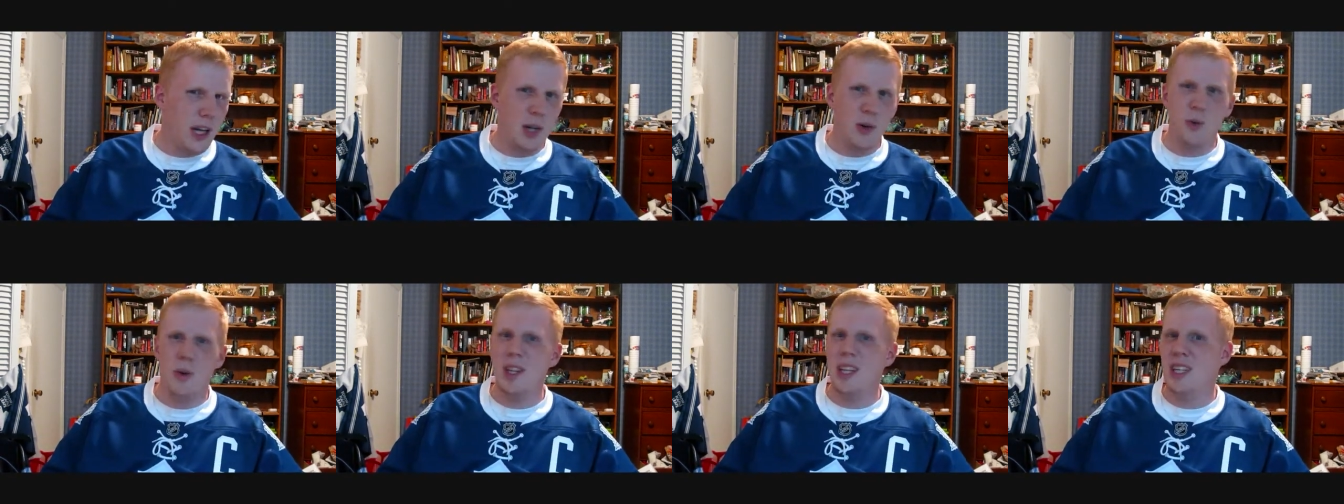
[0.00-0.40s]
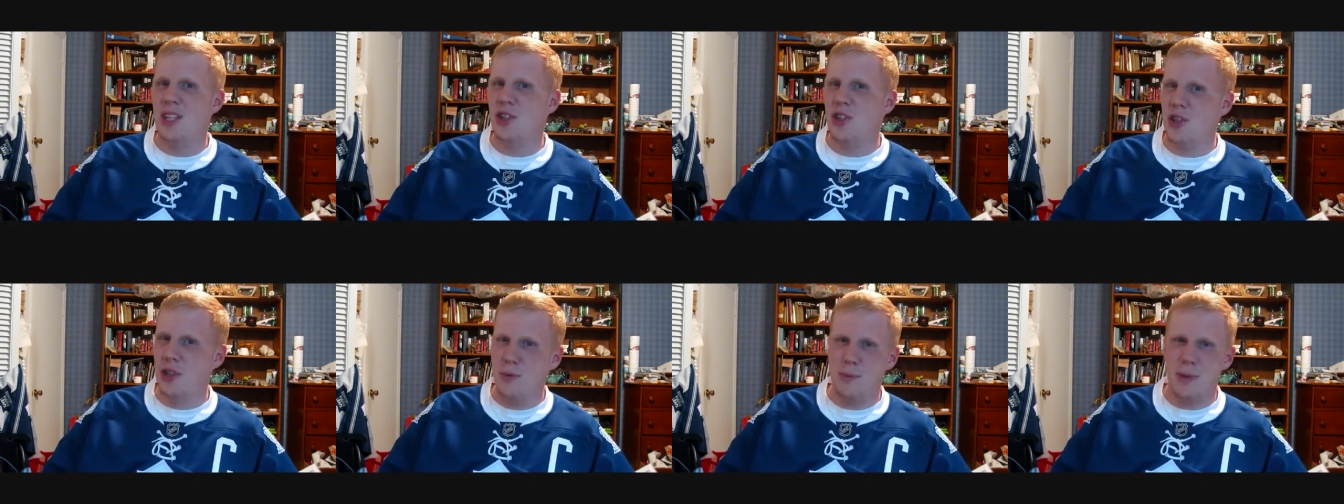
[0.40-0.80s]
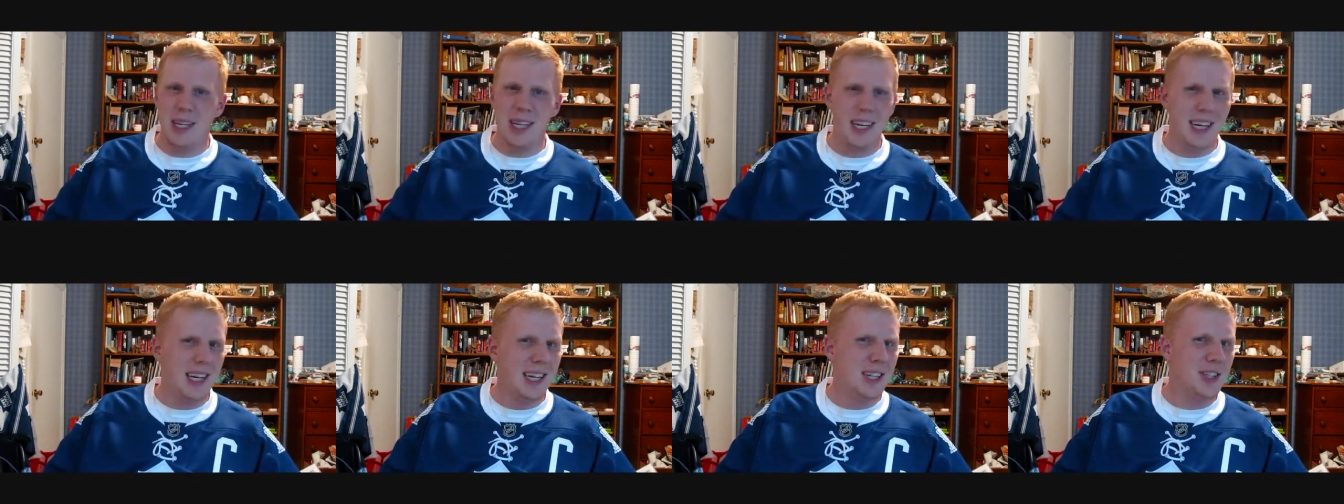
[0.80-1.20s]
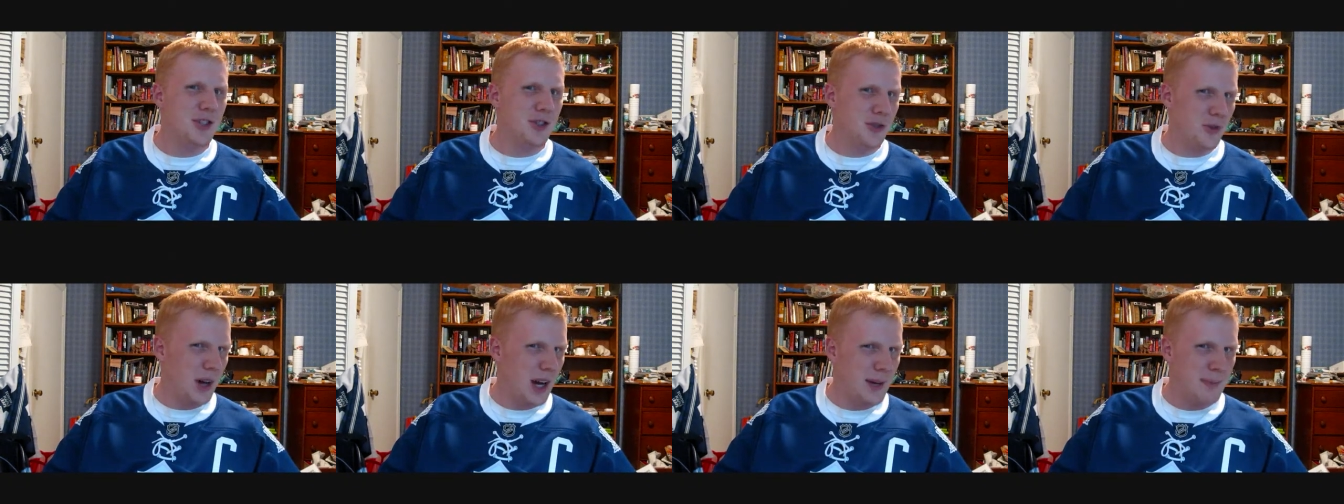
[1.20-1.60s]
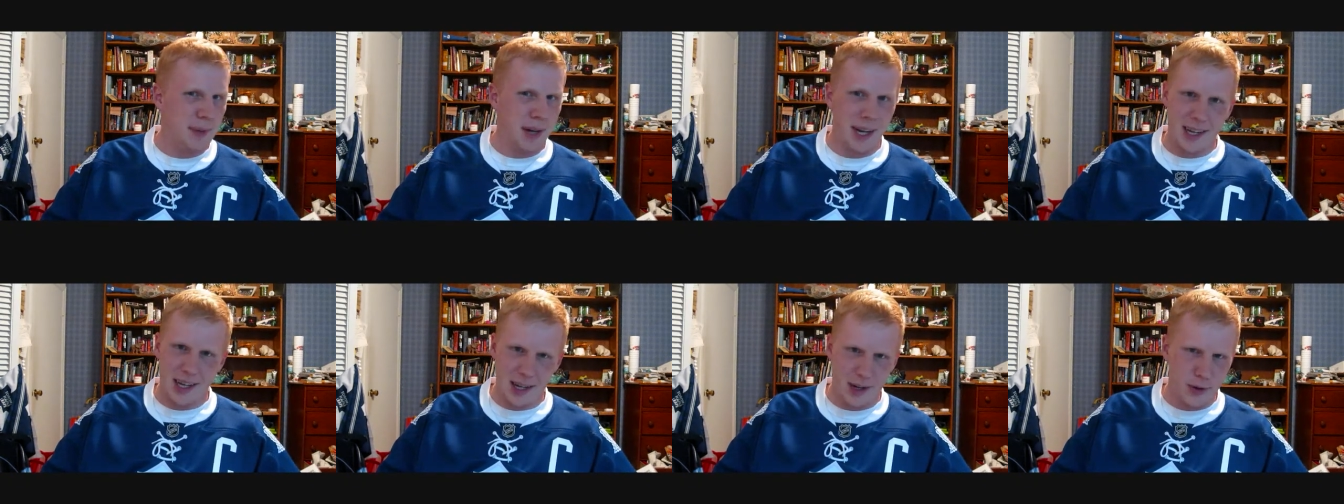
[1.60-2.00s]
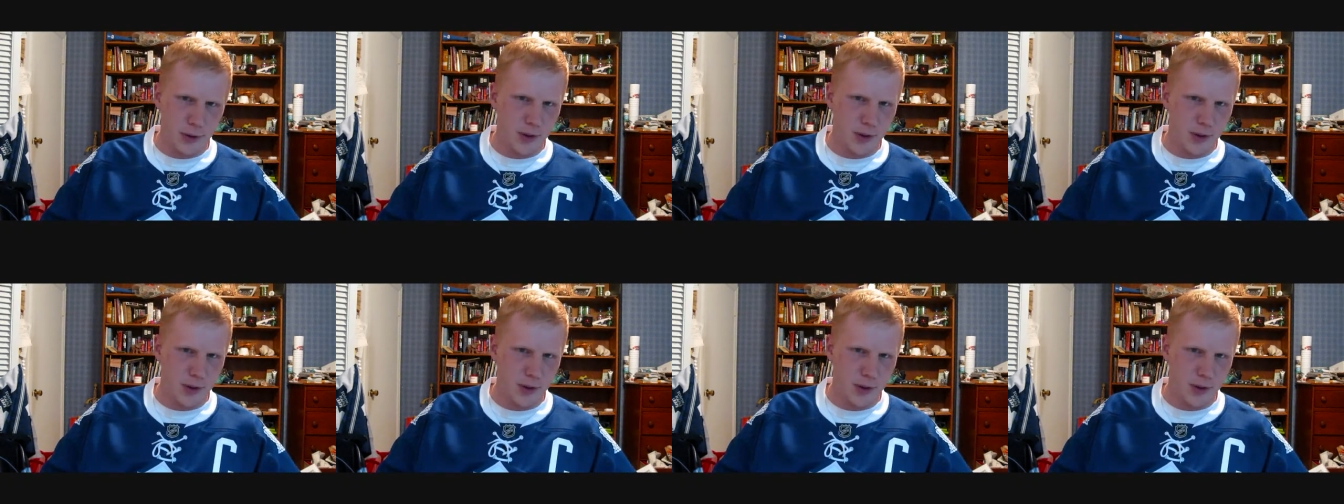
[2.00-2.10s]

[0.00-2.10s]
really should be hitting his stride by now.